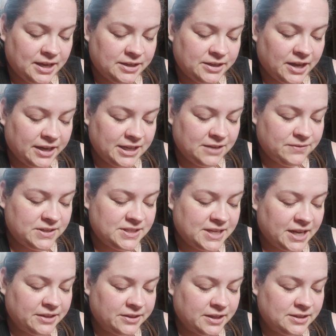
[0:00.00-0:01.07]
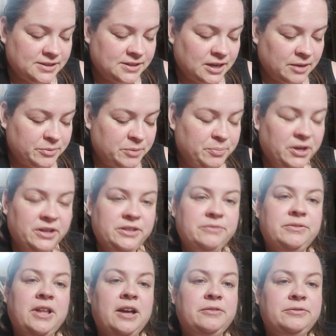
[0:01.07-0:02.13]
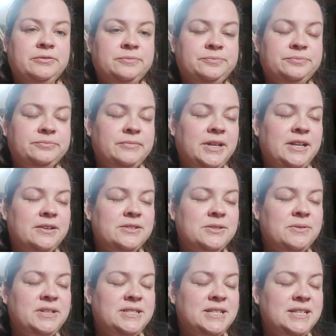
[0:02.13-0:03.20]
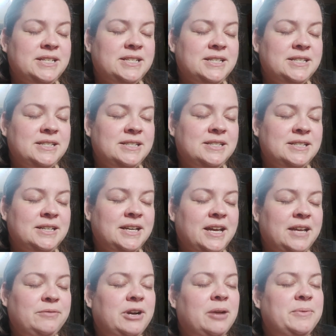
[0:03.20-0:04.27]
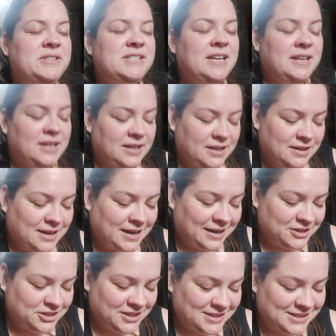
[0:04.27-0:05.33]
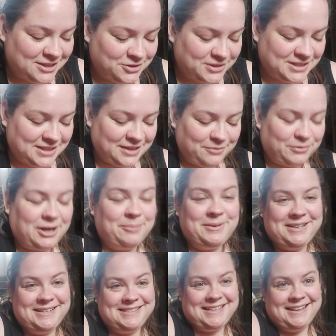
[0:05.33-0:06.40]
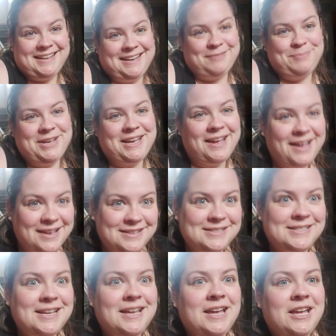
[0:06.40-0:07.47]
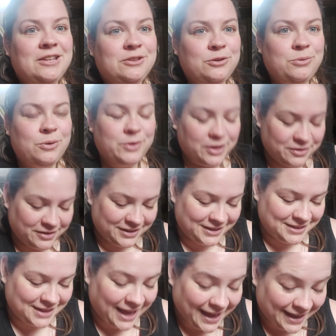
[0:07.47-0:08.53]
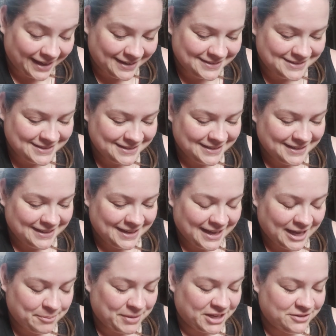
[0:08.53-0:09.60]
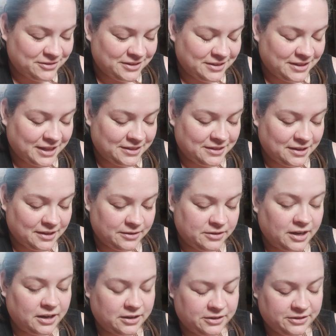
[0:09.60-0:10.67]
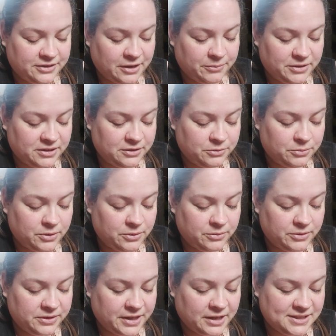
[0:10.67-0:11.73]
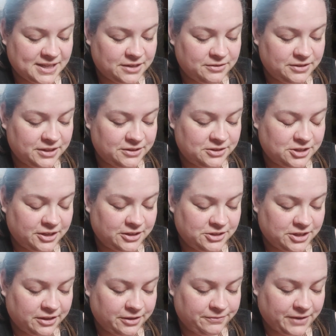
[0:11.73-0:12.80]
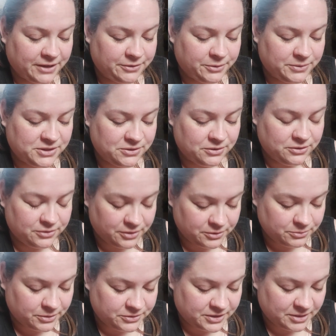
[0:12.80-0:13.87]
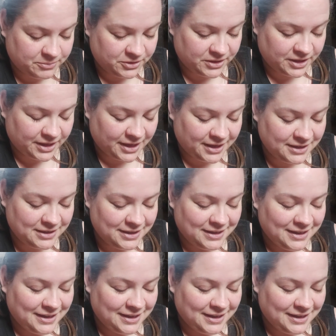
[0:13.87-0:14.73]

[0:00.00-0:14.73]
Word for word: not even death can stop the bond of love. And Eric's going, ding, ding, ding, ding. And Robin's kicking in. And actually, it's interesting. Robin is kicking in because the quote underneath that, Um, under like the not underneath that one, the quote that's underneath the Charlie and Chocolate Factory one. So the third quote that I'm looking at